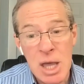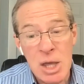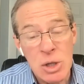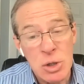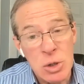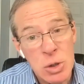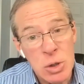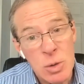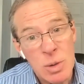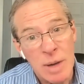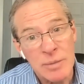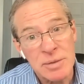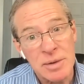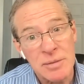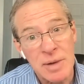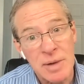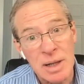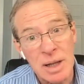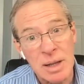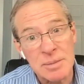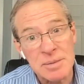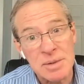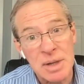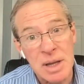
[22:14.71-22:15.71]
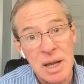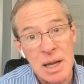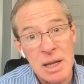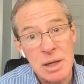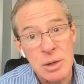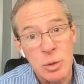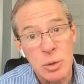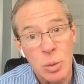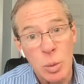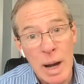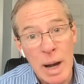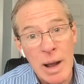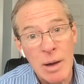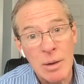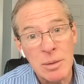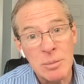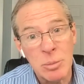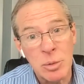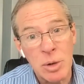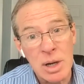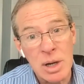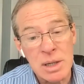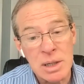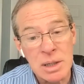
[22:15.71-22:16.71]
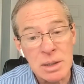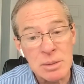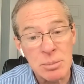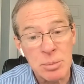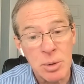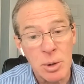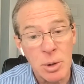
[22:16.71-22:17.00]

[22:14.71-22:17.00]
You have developed a groundbreaking